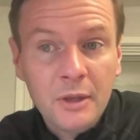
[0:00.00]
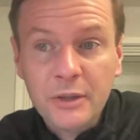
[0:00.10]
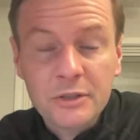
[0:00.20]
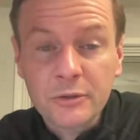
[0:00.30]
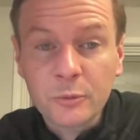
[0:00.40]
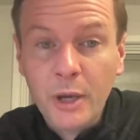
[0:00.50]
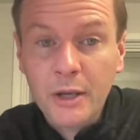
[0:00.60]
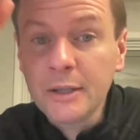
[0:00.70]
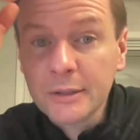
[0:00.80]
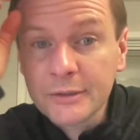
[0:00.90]
That's just the way
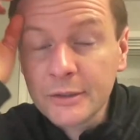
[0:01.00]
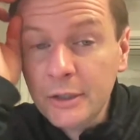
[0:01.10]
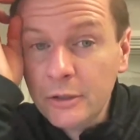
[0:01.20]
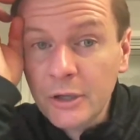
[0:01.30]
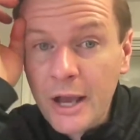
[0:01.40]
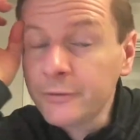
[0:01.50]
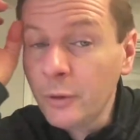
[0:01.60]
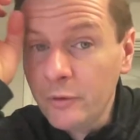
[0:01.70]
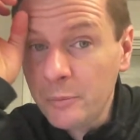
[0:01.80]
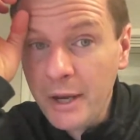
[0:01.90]
it is. You're going to have to
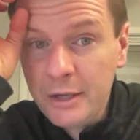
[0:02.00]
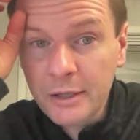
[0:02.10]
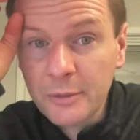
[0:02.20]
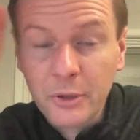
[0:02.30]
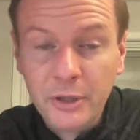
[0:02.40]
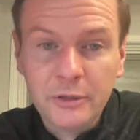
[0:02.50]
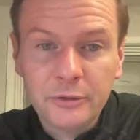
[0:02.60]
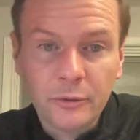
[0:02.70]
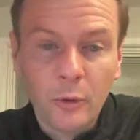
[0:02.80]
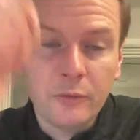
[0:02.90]
overpay to get
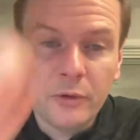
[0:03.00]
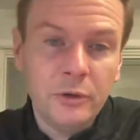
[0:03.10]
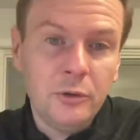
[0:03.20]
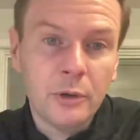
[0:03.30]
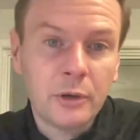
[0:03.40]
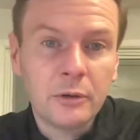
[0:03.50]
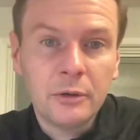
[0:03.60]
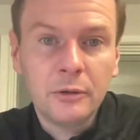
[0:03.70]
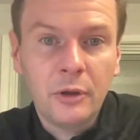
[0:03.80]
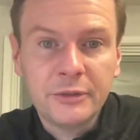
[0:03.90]
players over New York
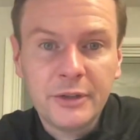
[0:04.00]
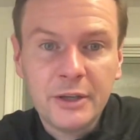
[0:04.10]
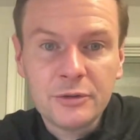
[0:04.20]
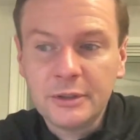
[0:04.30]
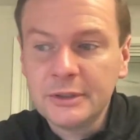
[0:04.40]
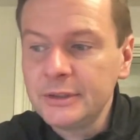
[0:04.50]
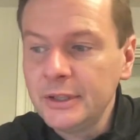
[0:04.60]
or Los Angeles.